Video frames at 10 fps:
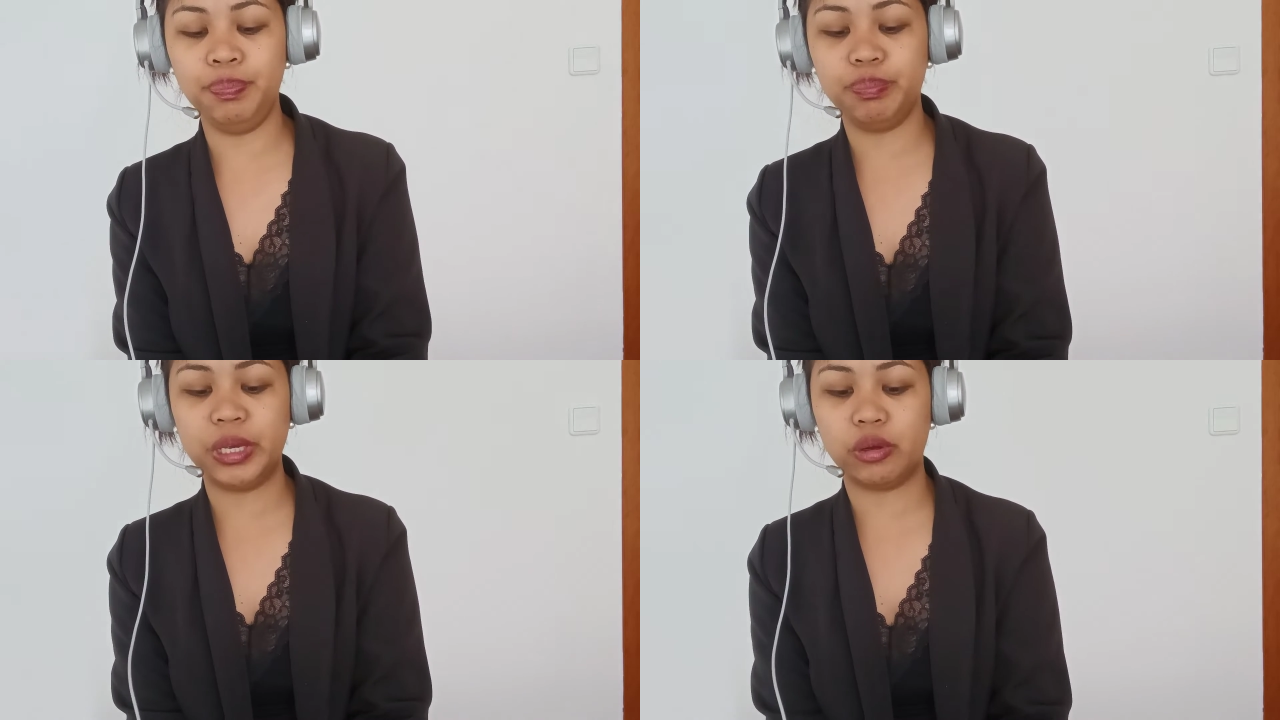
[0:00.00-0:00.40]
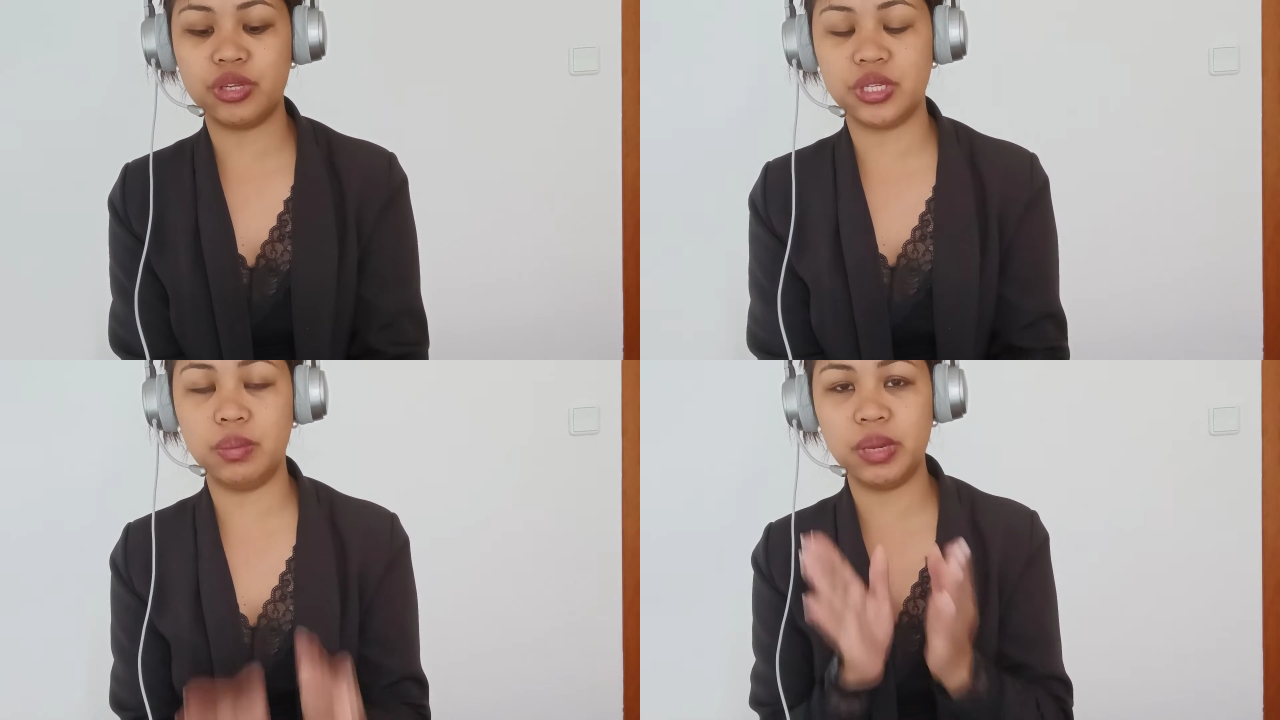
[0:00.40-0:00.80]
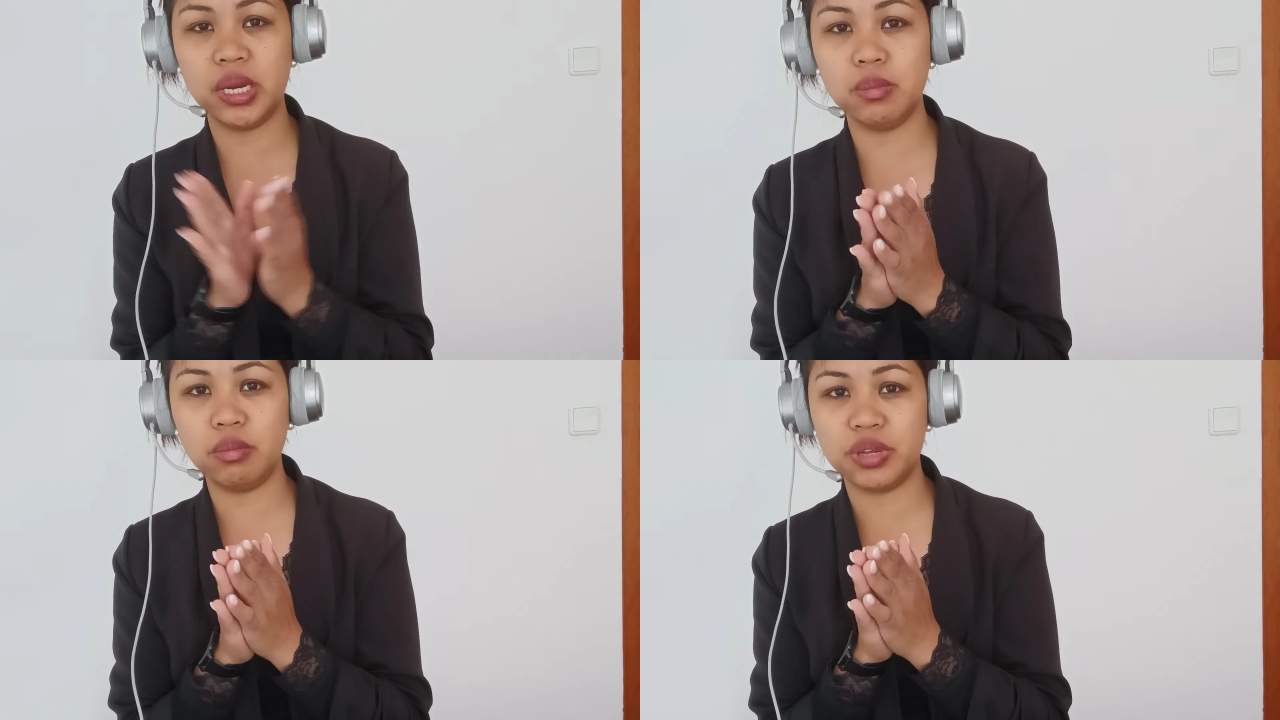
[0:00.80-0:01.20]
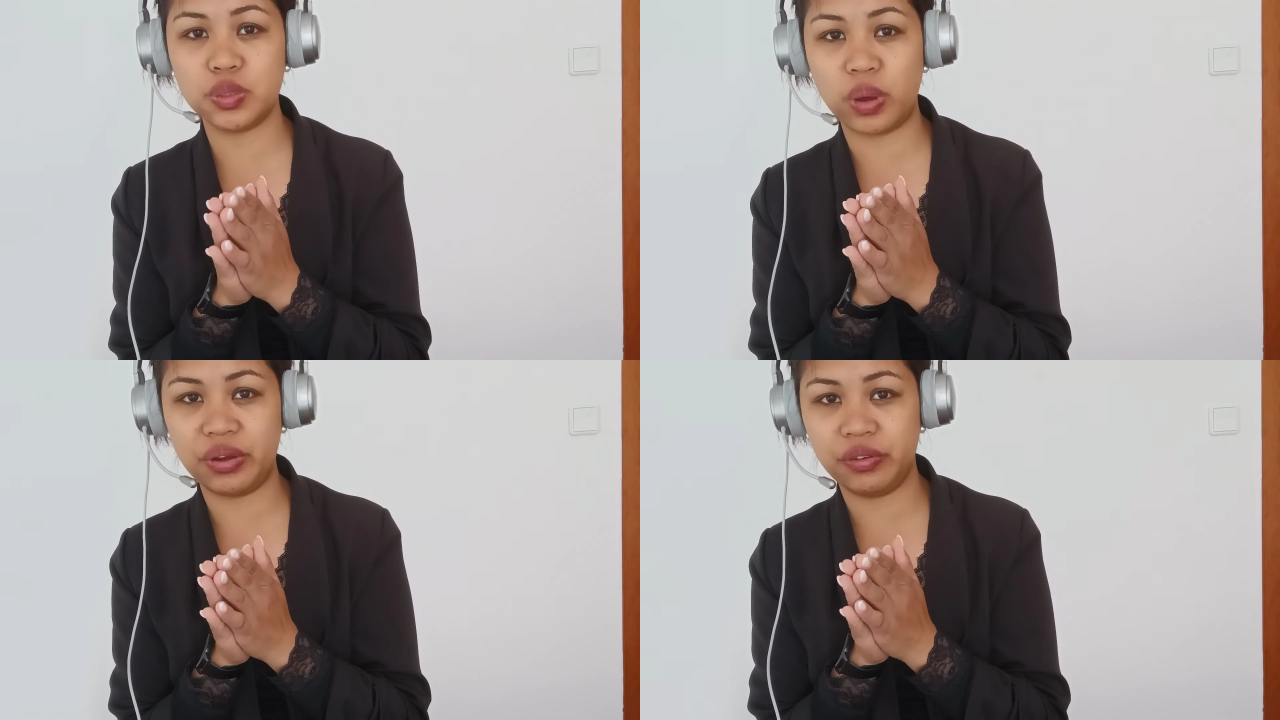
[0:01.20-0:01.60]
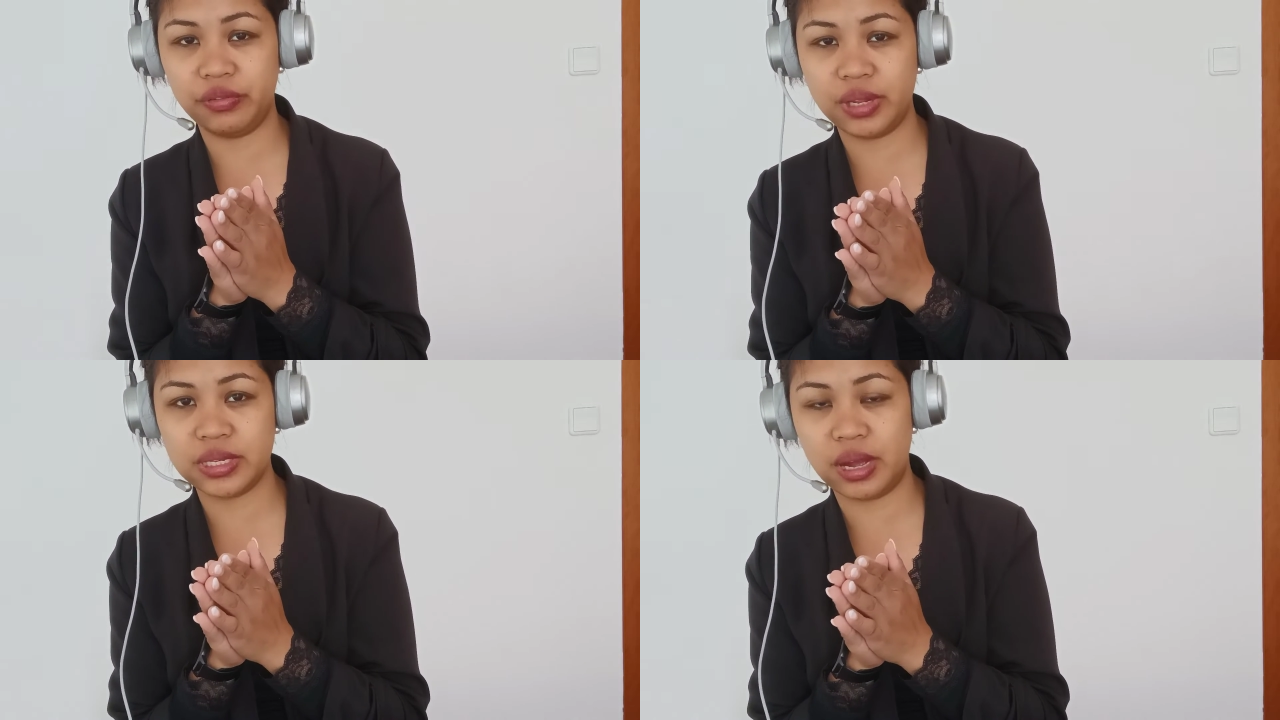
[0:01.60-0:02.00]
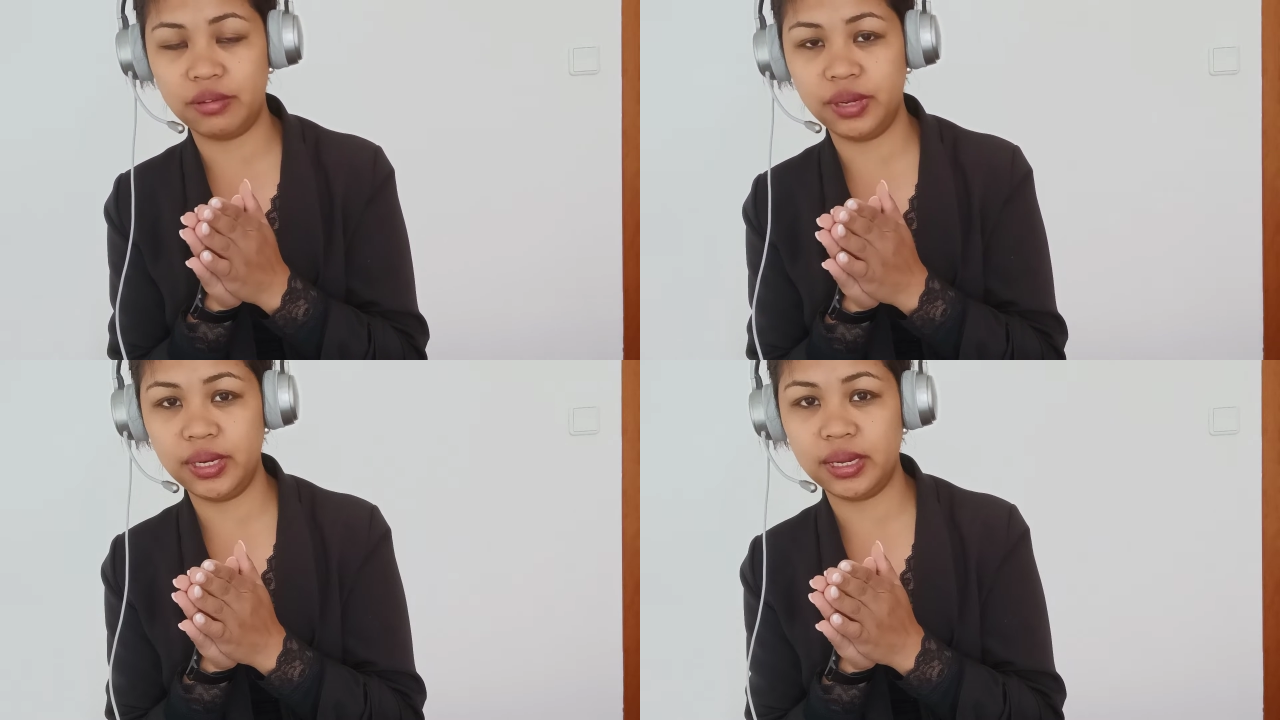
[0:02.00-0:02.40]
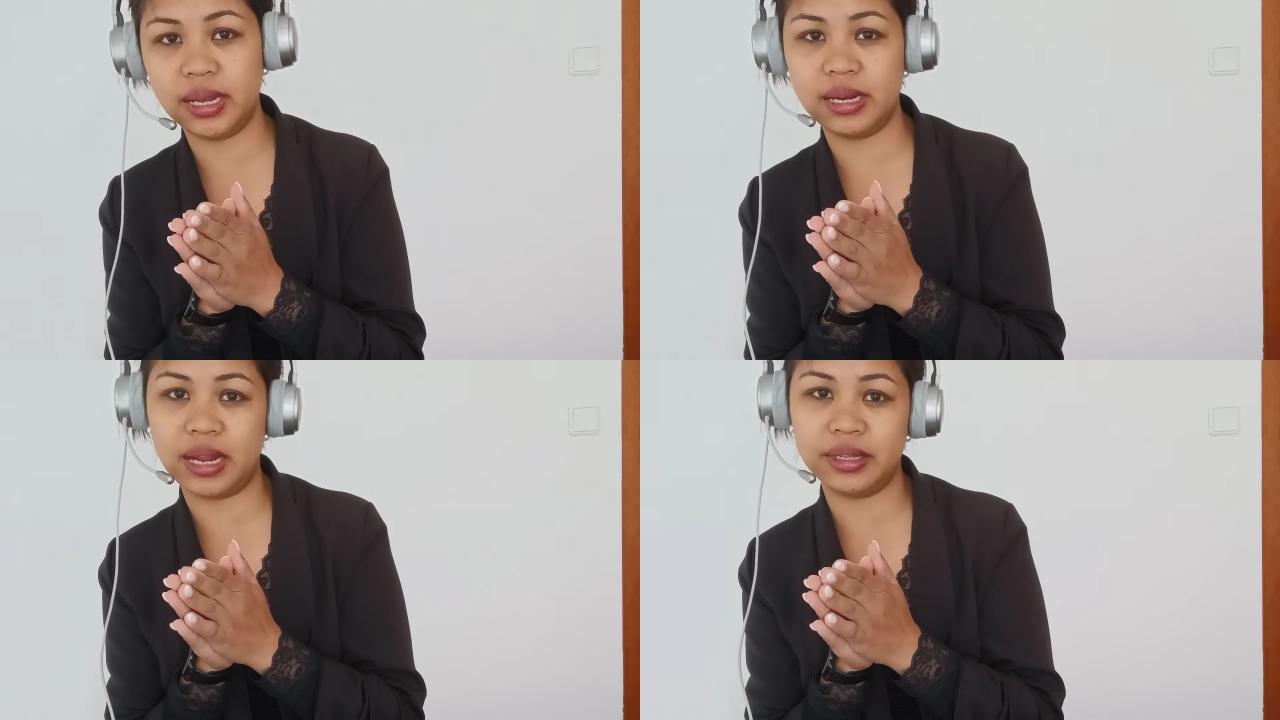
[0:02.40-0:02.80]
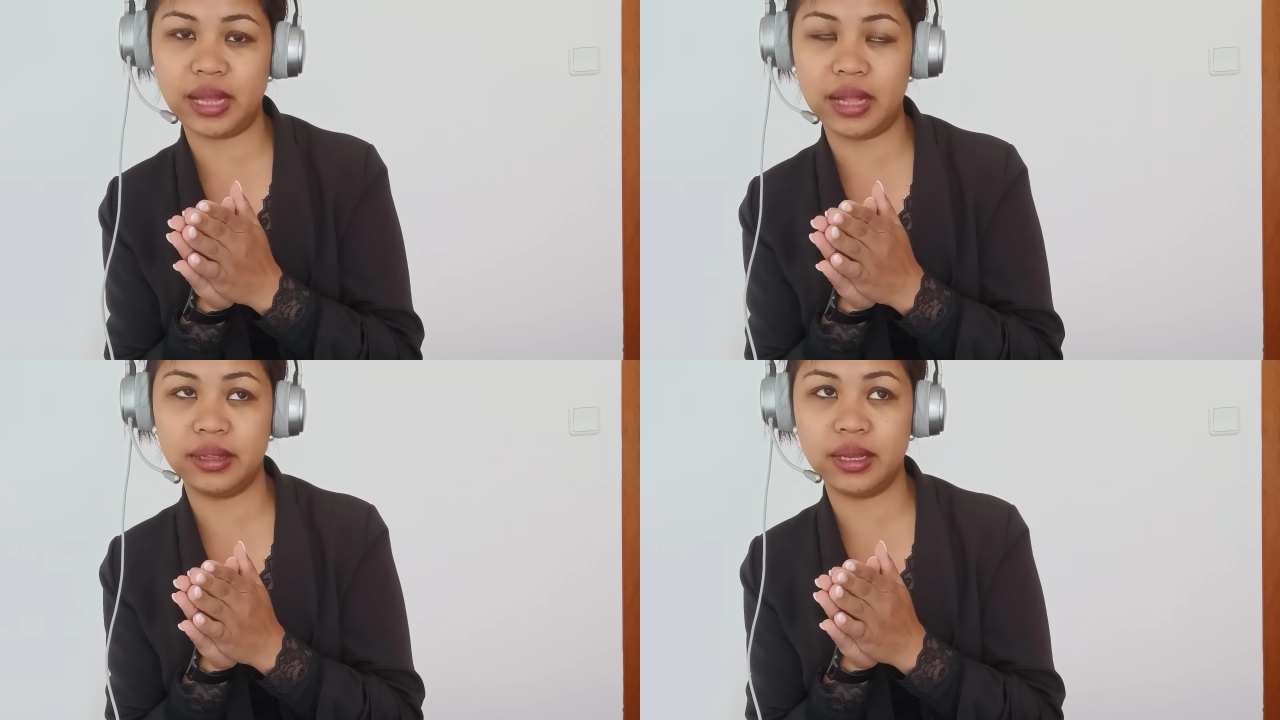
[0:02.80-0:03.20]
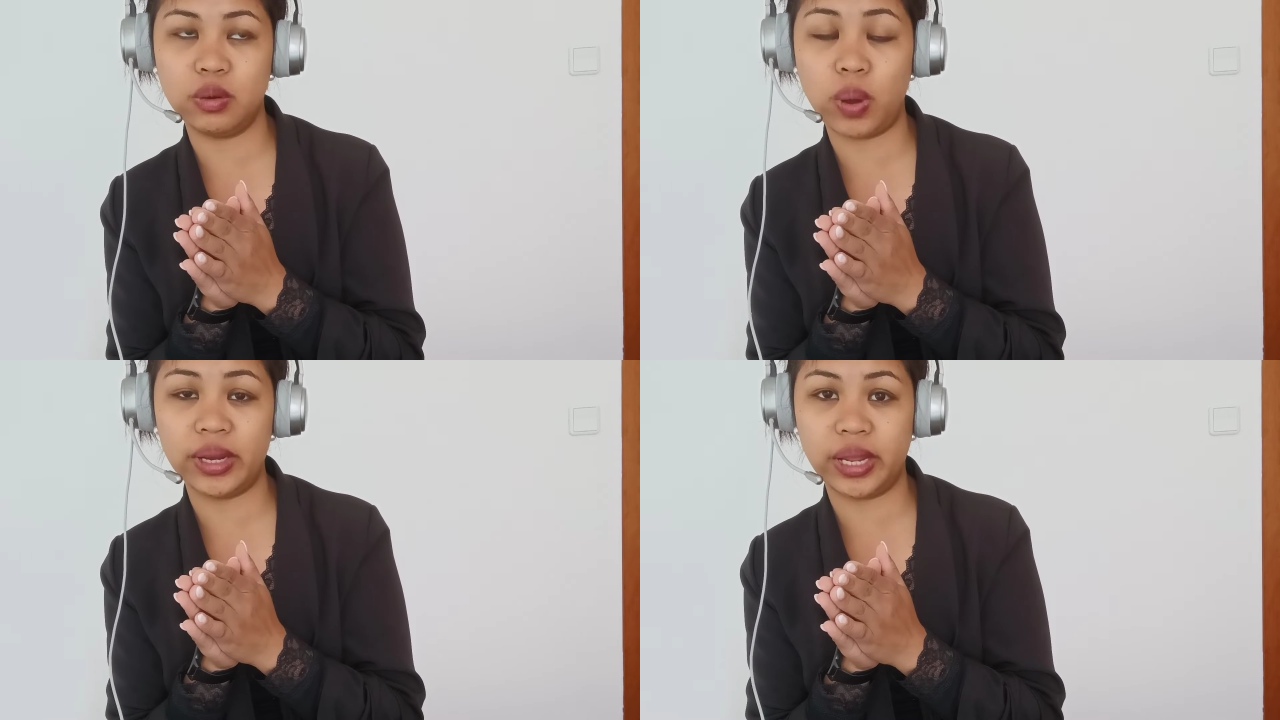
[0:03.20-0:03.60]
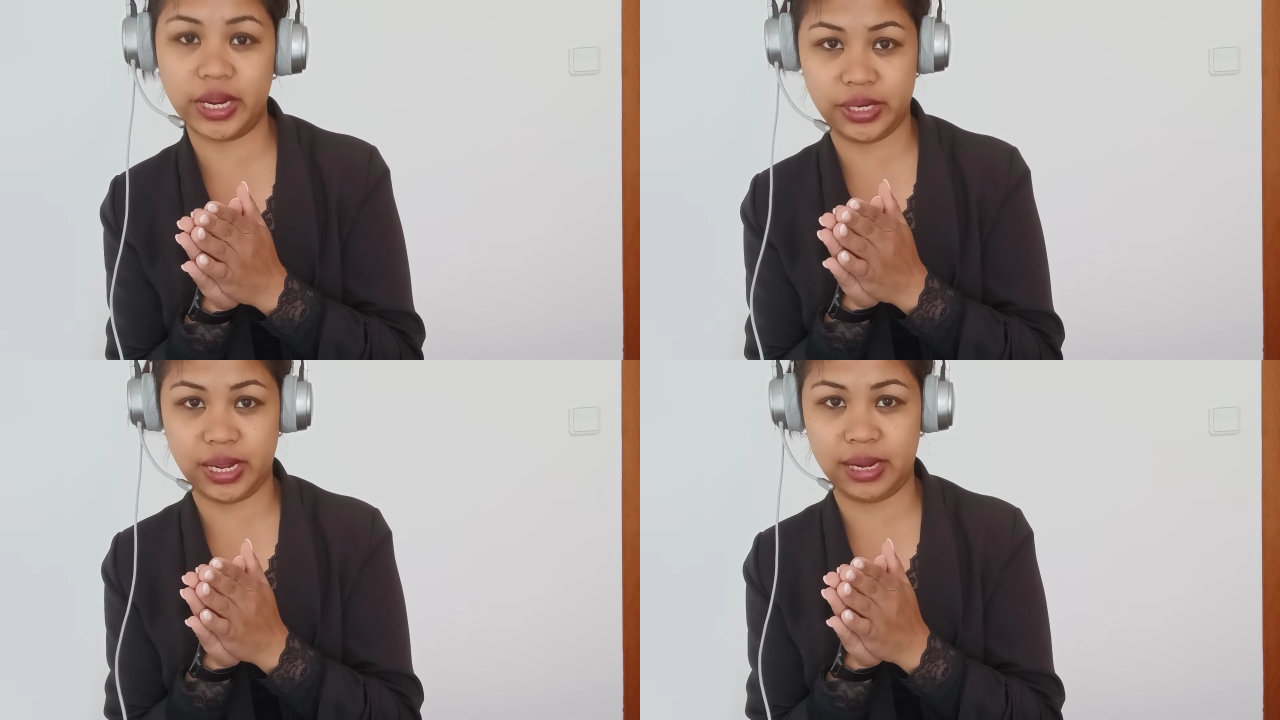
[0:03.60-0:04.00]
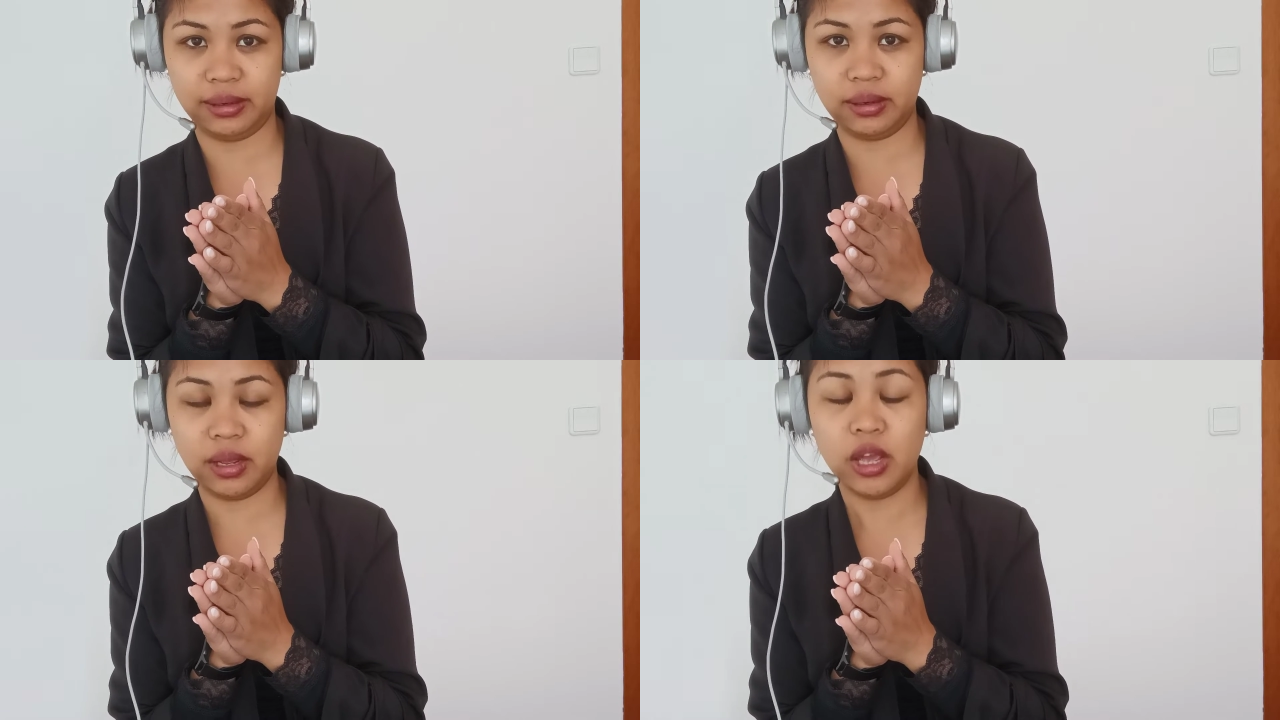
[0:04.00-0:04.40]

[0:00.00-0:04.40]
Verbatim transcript: because the minimum is 157 and un- until 188.